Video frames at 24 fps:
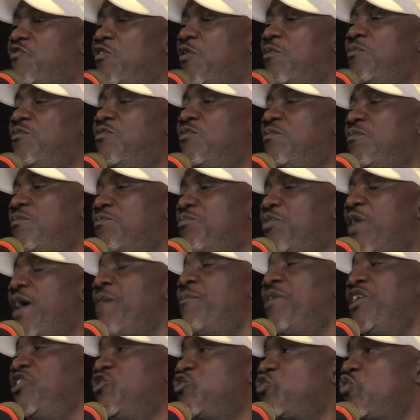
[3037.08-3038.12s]
from
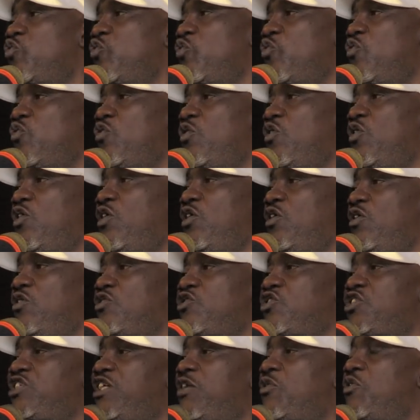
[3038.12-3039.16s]
primary school,
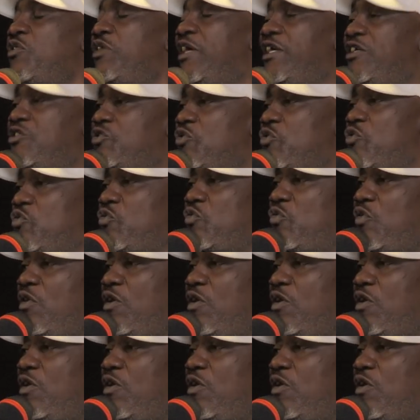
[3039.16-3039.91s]
secondary school.